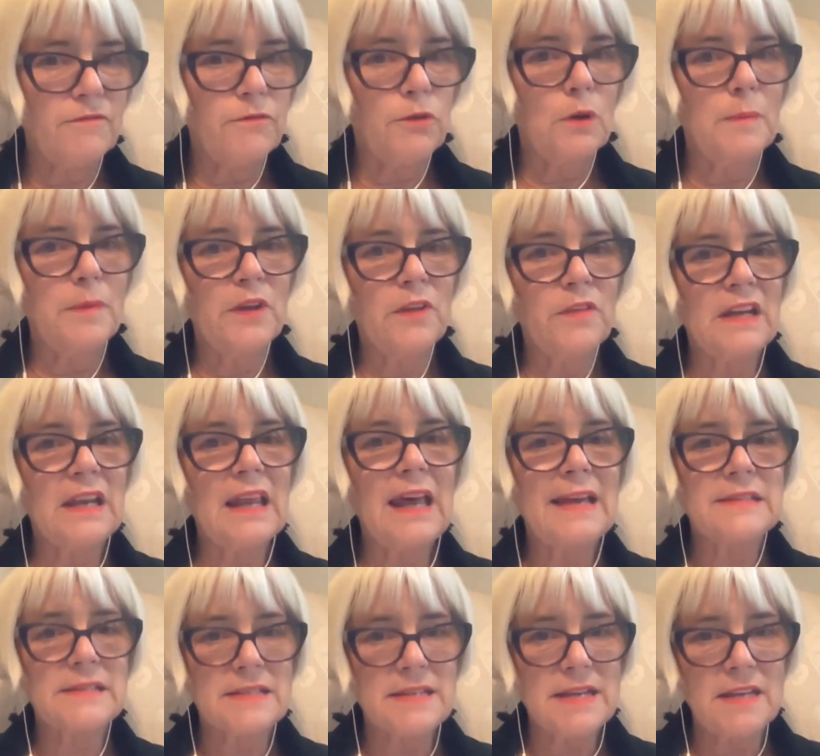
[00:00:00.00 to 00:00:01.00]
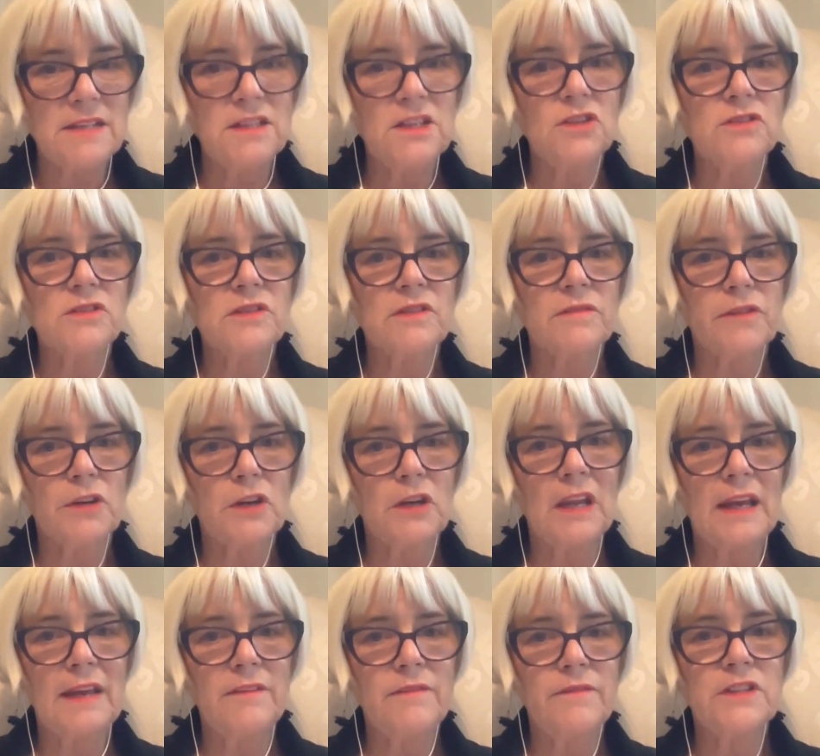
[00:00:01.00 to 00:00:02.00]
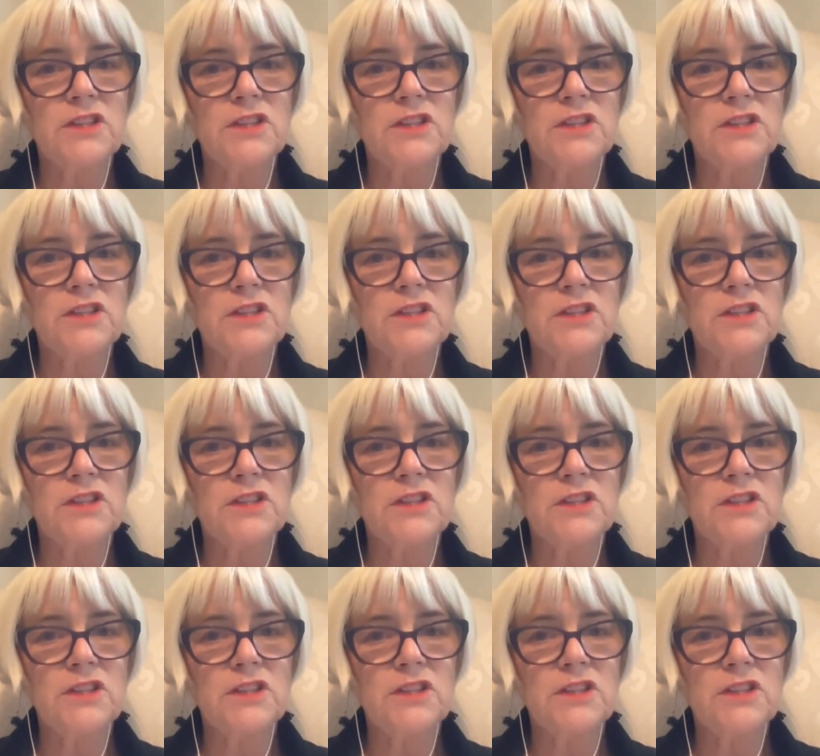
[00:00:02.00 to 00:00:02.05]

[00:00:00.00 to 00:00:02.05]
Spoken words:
for about the last 10 years of her life.